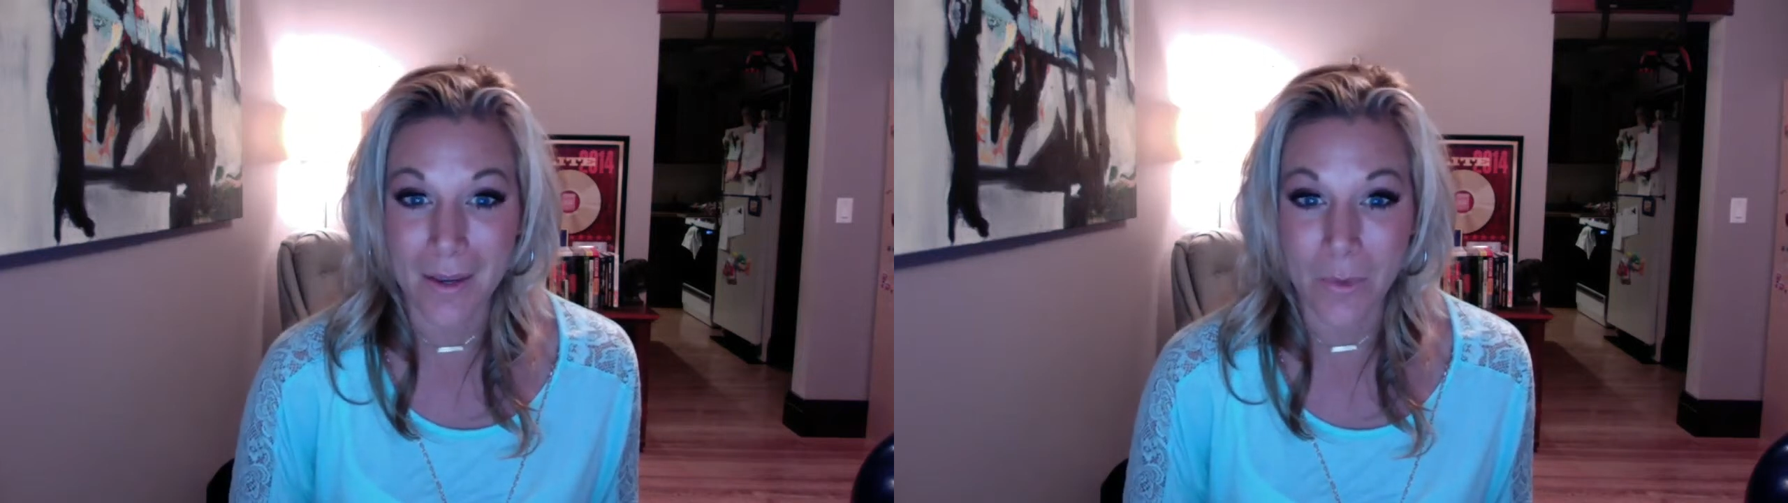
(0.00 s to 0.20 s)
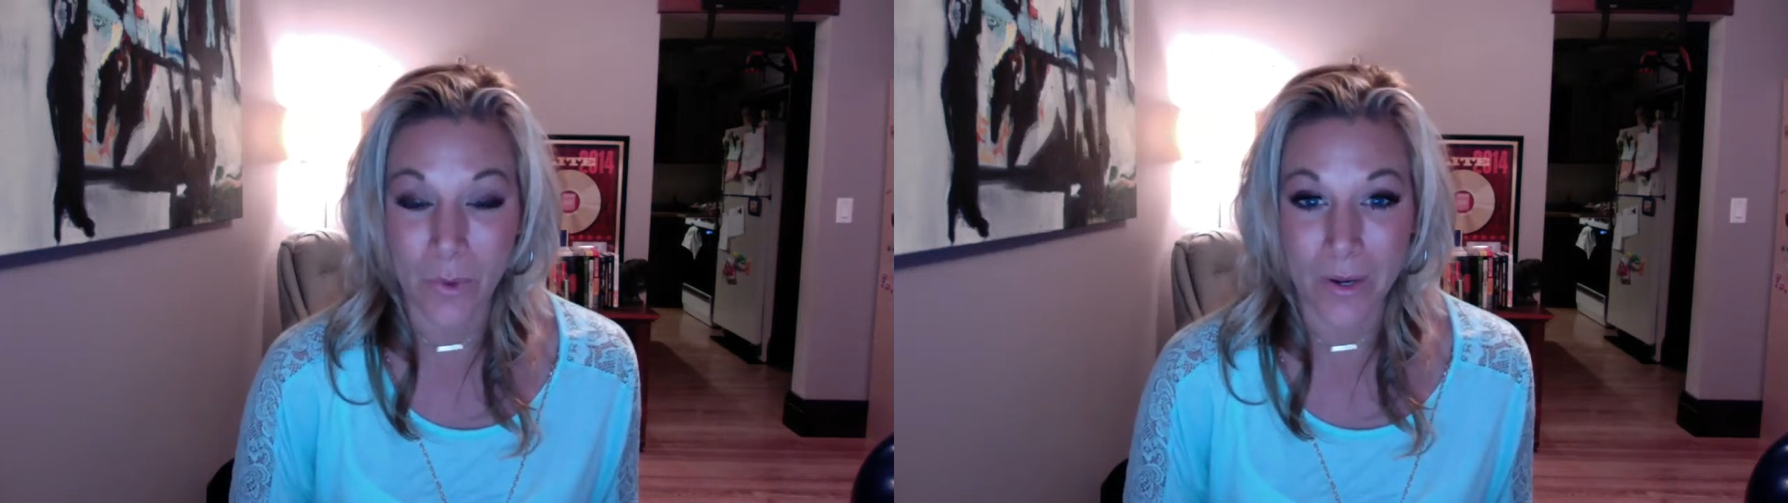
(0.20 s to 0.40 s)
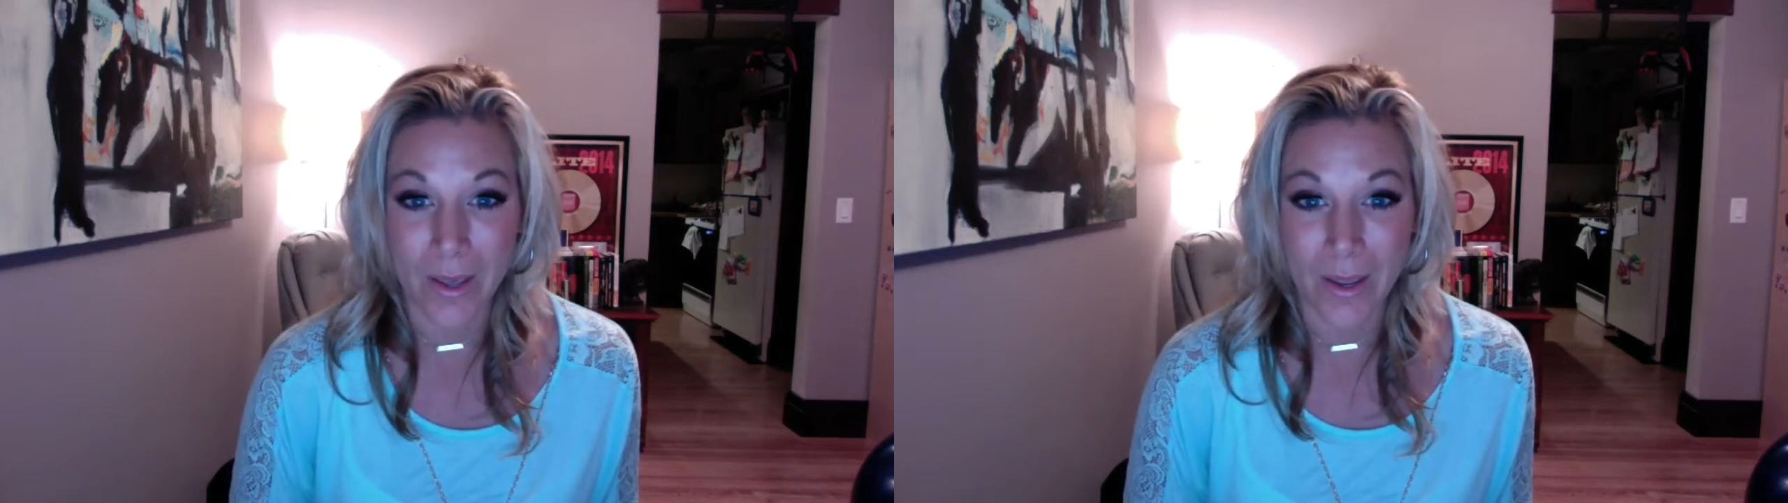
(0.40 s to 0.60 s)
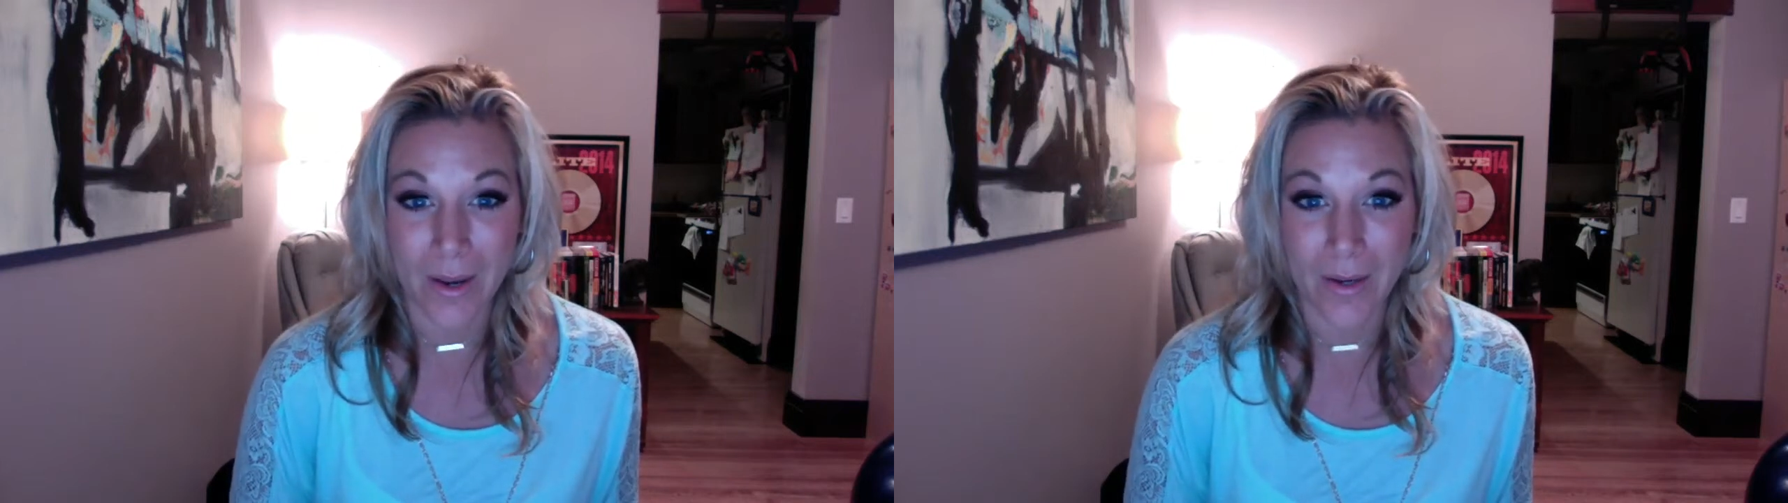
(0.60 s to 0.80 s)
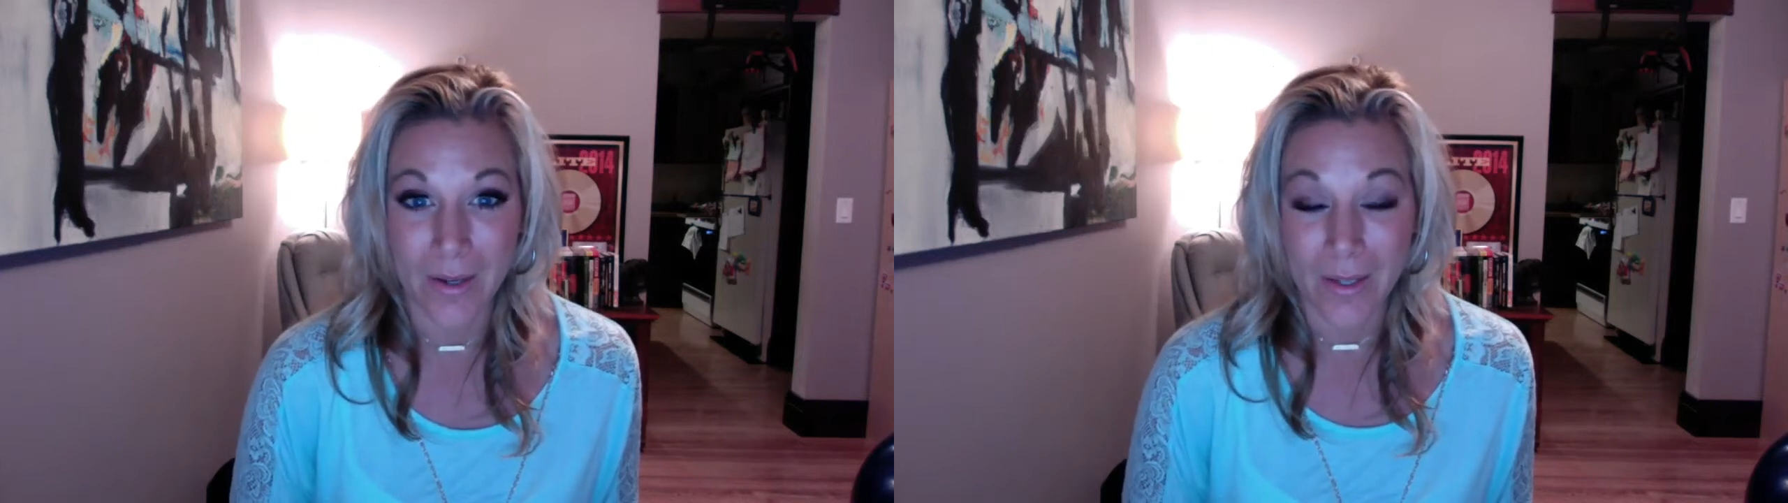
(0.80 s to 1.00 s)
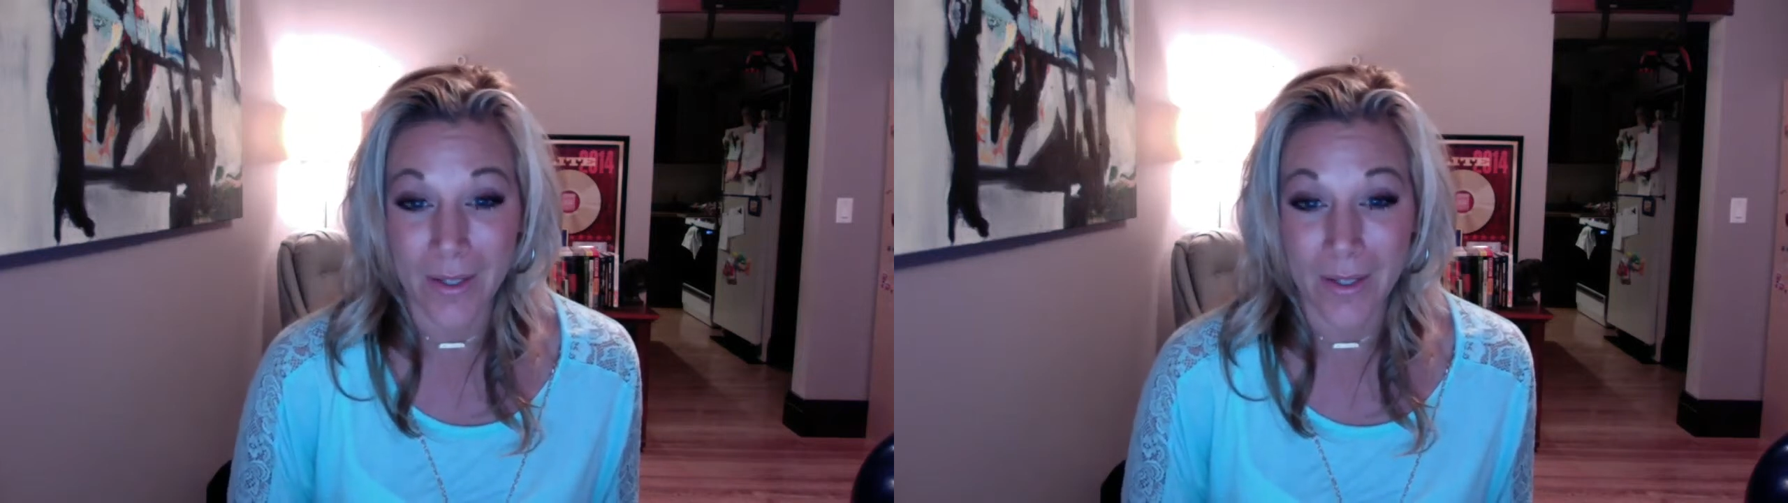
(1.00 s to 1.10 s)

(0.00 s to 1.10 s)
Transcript: what I